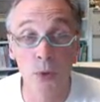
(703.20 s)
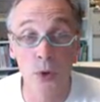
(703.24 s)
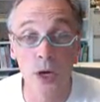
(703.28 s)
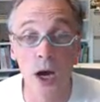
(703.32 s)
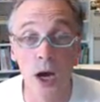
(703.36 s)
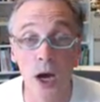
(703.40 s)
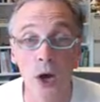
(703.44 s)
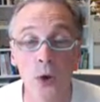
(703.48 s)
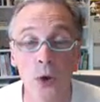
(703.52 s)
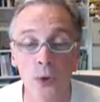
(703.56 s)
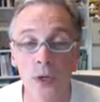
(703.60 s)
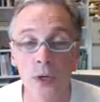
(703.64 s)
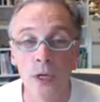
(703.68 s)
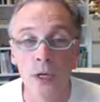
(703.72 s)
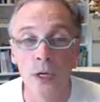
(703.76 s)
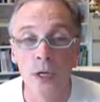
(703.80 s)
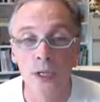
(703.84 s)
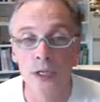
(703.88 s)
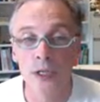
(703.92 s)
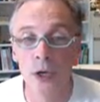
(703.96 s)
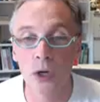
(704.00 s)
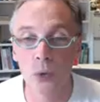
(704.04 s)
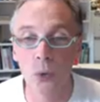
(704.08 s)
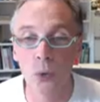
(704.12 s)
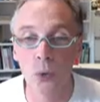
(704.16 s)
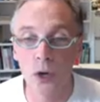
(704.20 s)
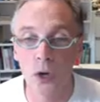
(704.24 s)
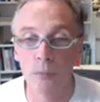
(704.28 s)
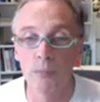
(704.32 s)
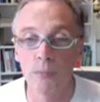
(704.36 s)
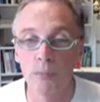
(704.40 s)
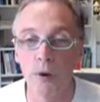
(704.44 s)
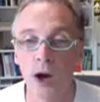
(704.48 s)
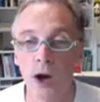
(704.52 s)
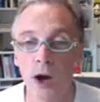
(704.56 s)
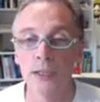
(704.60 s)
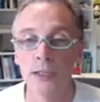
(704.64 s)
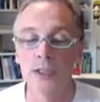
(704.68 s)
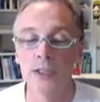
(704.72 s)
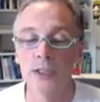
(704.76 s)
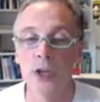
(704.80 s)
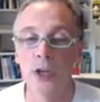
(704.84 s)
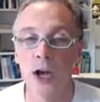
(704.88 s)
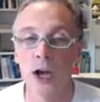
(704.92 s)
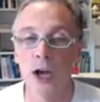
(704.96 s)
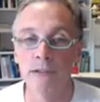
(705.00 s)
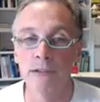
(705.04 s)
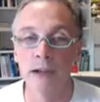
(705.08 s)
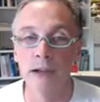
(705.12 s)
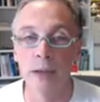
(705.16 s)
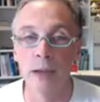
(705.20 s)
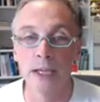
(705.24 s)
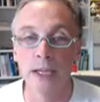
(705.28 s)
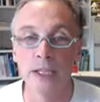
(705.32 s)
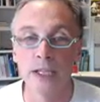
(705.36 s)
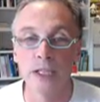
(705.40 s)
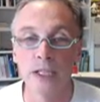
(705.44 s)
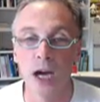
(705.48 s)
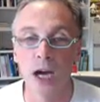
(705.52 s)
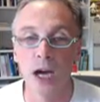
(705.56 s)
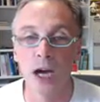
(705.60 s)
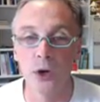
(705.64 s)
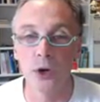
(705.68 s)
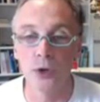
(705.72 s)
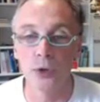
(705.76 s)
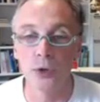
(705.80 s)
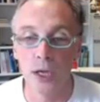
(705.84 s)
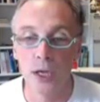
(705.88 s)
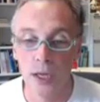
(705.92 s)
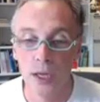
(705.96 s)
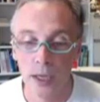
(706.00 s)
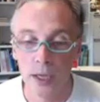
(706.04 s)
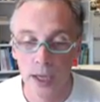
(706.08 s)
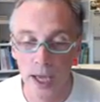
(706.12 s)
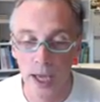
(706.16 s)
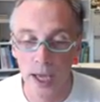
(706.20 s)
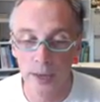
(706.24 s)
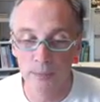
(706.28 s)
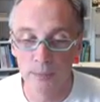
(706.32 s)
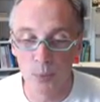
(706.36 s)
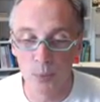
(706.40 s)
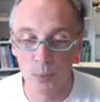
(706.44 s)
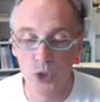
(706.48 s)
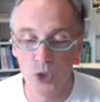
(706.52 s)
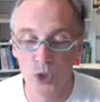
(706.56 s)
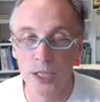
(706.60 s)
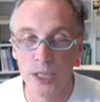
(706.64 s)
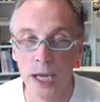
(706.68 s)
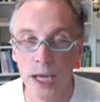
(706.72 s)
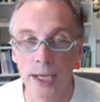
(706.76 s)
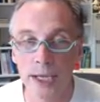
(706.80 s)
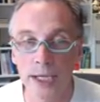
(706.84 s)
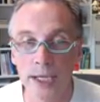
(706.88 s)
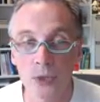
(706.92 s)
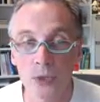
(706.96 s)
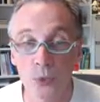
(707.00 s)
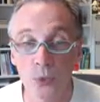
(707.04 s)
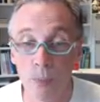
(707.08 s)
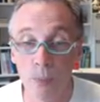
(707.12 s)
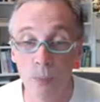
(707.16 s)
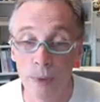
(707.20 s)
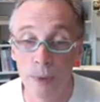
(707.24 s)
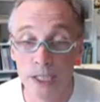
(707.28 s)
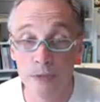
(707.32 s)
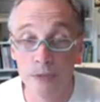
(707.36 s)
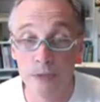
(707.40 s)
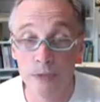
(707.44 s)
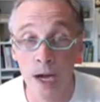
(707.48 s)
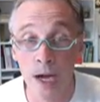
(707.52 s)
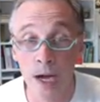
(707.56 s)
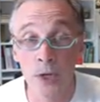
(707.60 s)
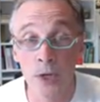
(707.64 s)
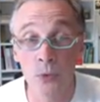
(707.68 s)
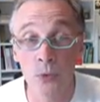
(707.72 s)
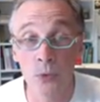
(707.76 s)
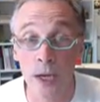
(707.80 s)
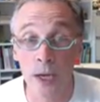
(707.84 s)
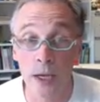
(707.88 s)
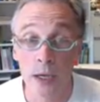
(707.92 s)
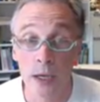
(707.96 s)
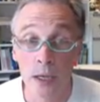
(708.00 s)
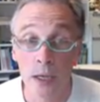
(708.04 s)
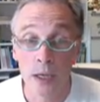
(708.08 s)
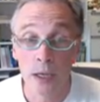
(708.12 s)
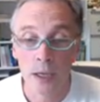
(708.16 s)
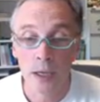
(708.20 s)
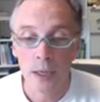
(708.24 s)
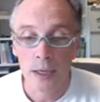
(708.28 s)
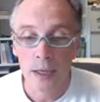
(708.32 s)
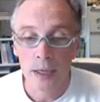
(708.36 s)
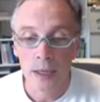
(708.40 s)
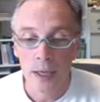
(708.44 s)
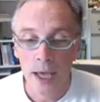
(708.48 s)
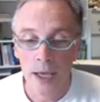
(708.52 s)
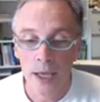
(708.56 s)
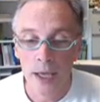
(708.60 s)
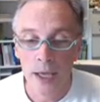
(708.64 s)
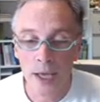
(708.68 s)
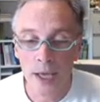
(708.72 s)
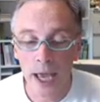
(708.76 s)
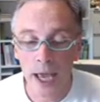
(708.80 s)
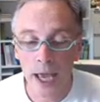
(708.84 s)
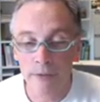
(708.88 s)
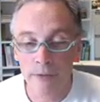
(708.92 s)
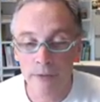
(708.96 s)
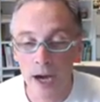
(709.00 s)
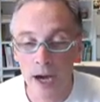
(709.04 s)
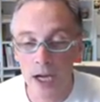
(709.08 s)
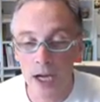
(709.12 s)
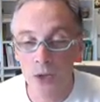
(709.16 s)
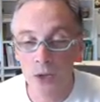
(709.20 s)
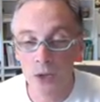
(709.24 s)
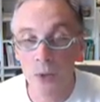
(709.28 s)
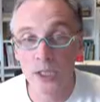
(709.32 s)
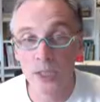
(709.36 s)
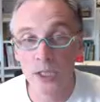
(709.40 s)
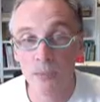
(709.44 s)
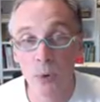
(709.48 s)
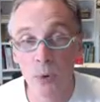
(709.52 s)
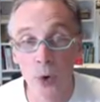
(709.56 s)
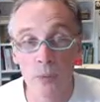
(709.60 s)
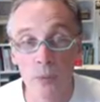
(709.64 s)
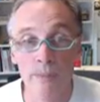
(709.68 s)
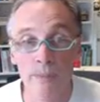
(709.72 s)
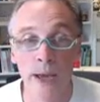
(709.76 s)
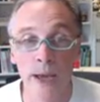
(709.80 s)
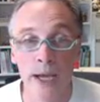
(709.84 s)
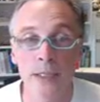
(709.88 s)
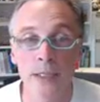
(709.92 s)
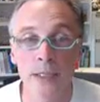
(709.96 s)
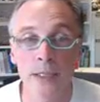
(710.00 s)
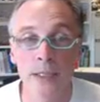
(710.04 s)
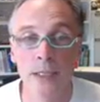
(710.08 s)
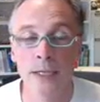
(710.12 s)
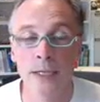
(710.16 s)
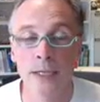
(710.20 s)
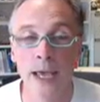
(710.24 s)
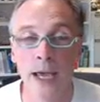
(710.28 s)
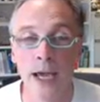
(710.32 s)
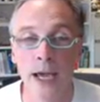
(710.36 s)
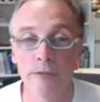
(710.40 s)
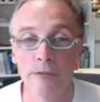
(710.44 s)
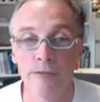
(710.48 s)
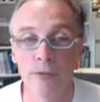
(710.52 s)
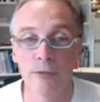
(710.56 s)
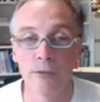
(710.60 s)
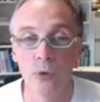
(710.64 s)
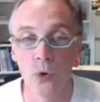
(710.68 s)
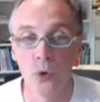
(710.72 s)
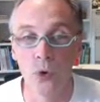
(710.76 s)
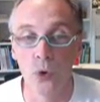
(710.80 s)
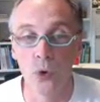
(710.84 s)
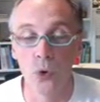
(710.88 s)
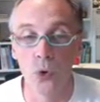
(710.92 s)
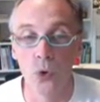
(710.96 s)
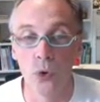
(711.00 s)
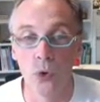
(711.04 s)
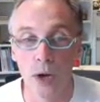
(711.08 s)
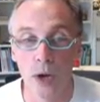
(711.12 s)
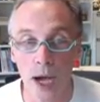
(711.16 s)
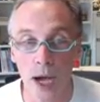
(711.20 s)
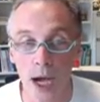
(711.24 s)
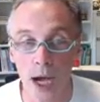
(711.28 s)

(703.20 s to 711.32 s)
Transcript: code. So it will compile a diagram into code and push that into a piece of hardware. And they have hardware support packages now for